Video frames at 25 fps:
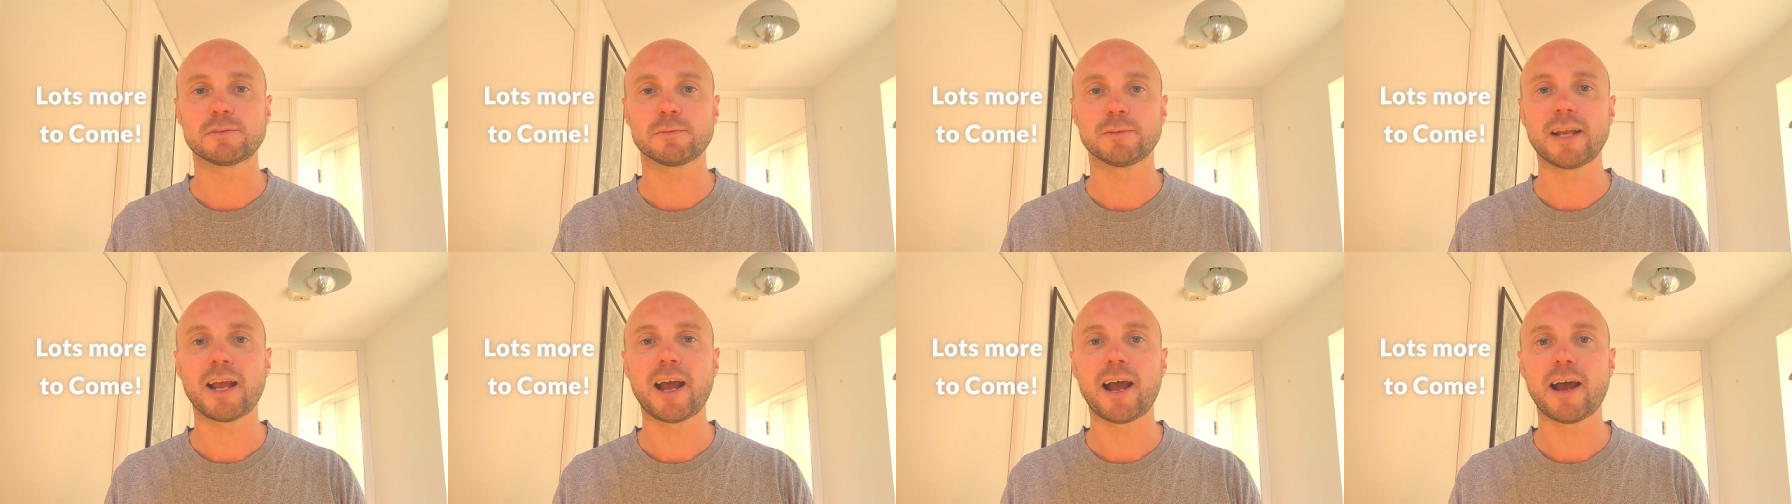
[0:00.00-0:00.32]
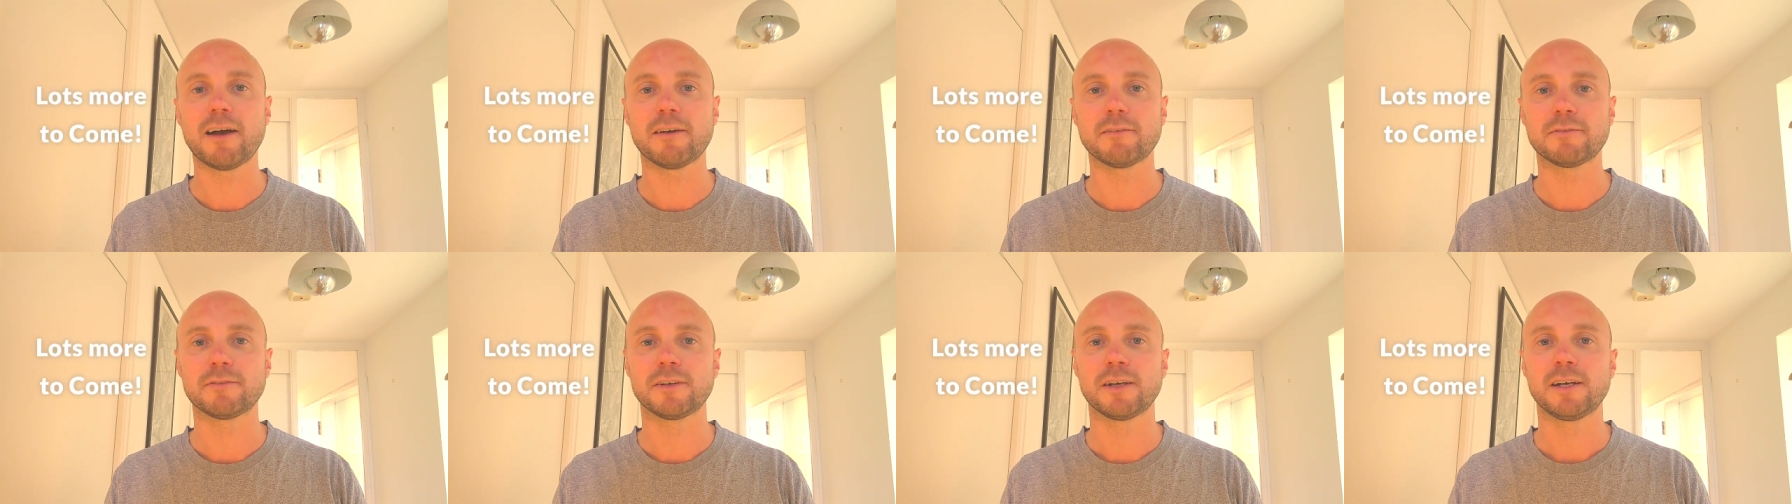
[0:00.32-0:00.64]
we
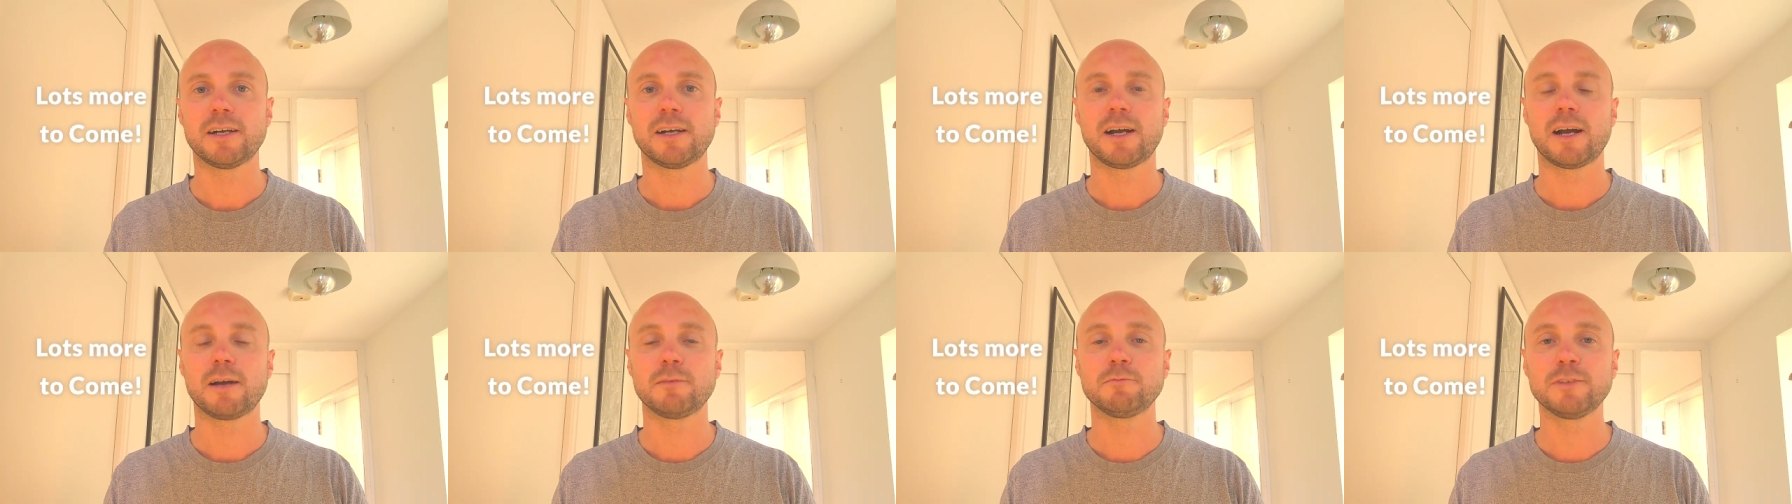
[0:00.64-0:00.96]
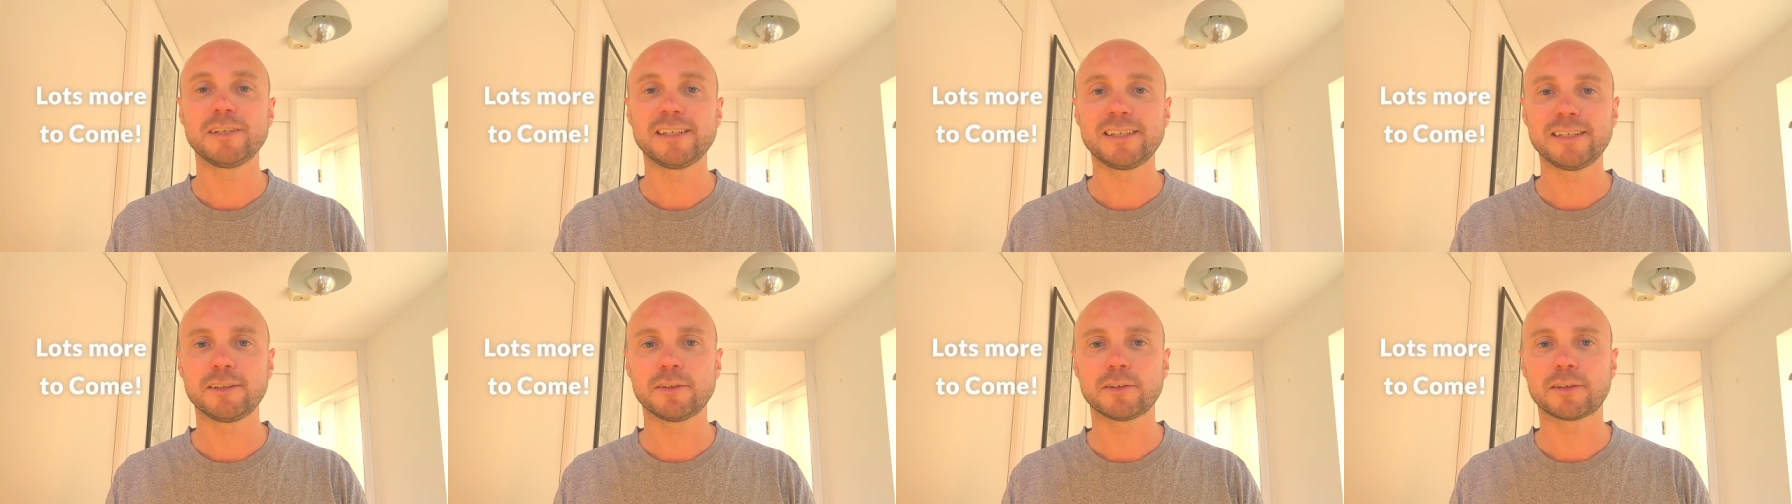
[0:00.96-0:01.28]
have. I'm
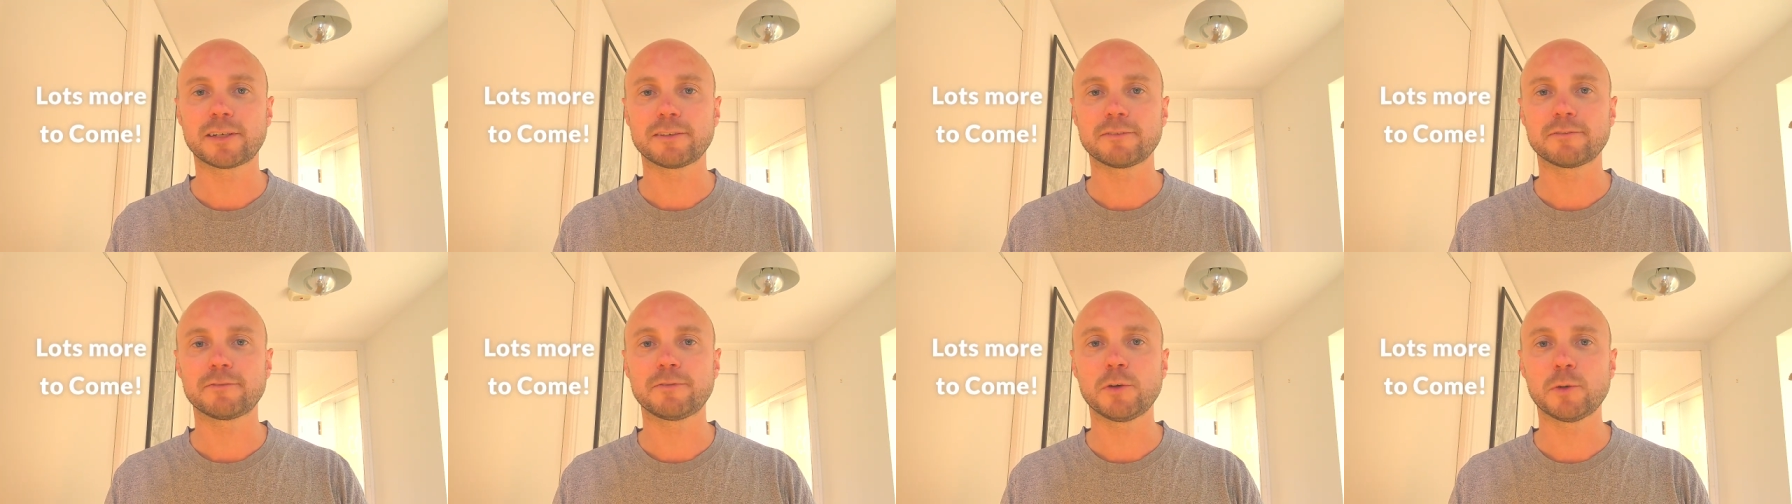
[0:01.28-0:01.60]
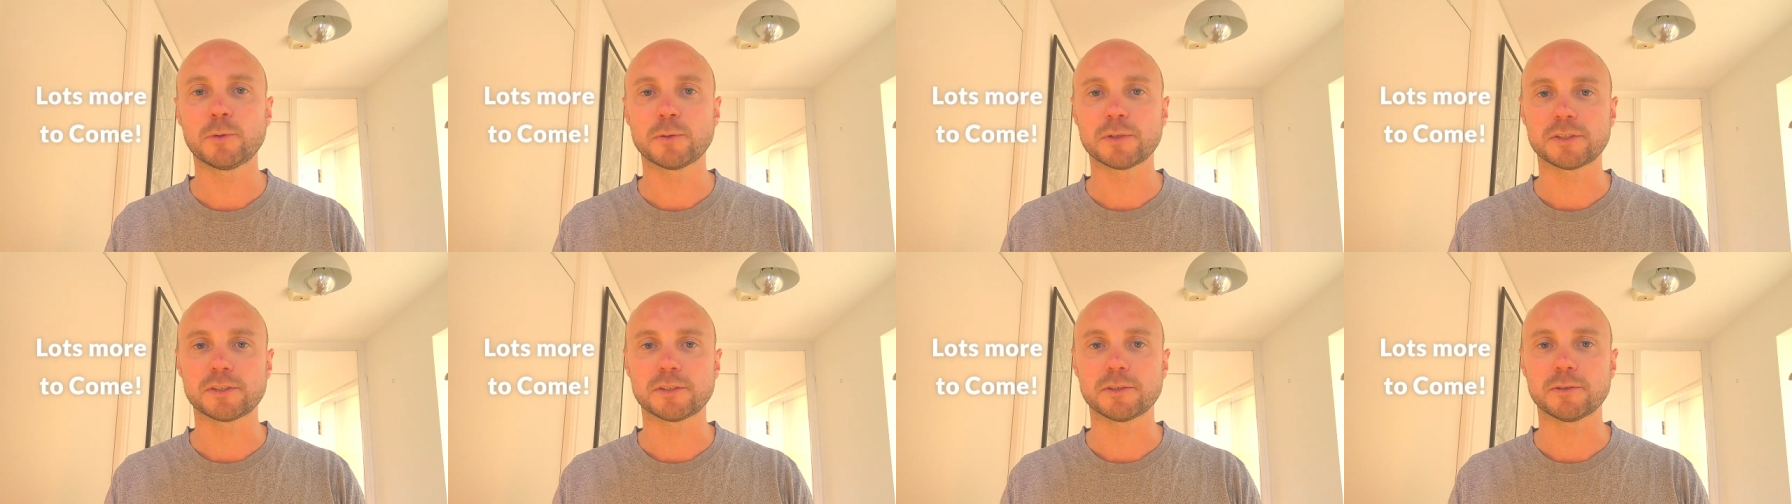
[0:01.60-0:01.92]
really looking
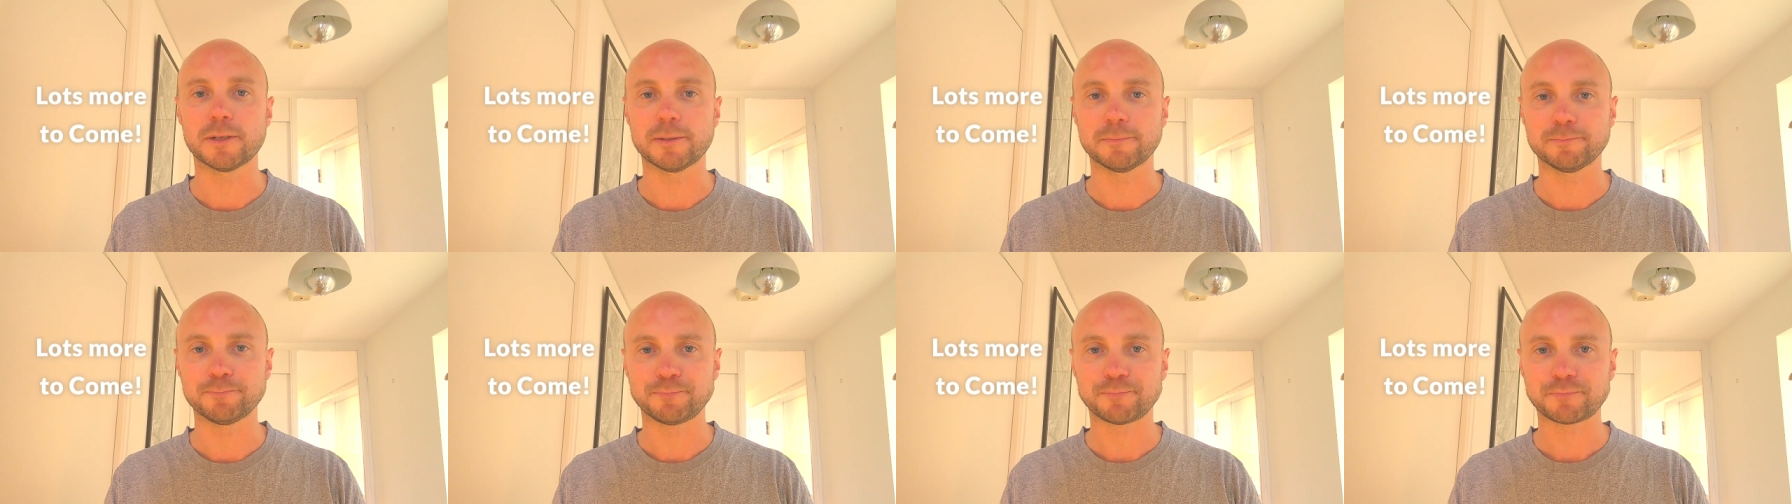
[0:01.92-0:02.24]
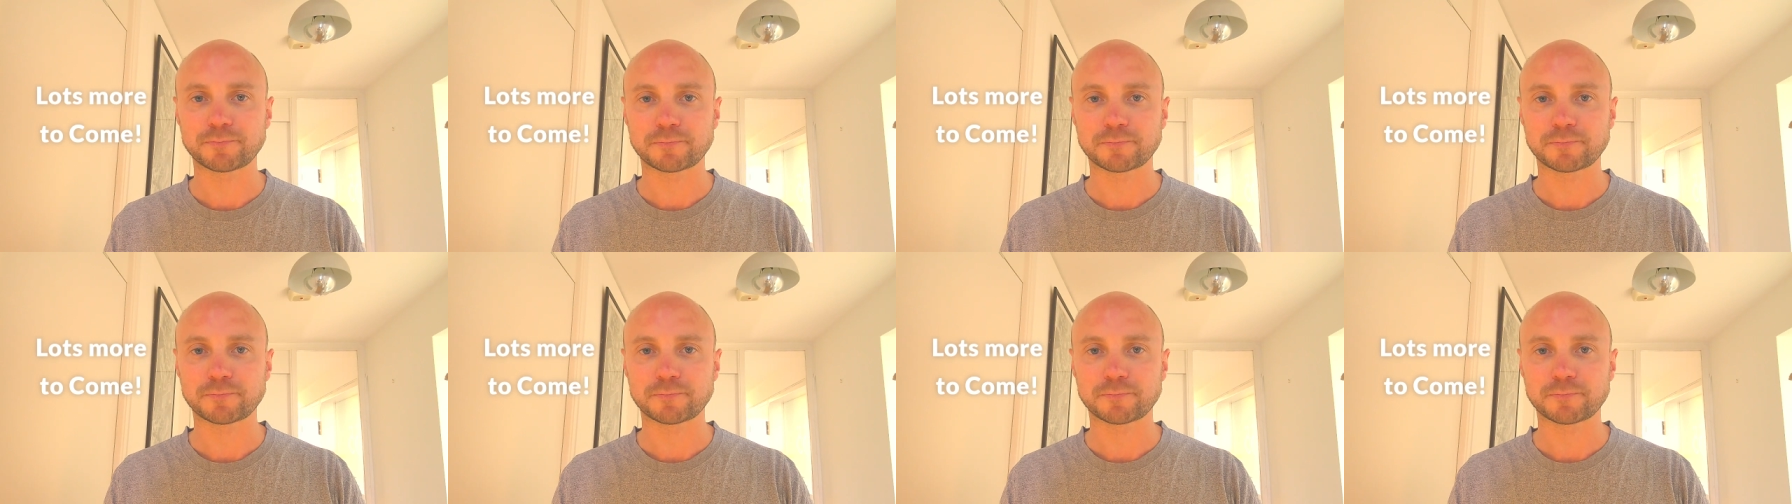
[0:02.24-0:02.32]
forward to it.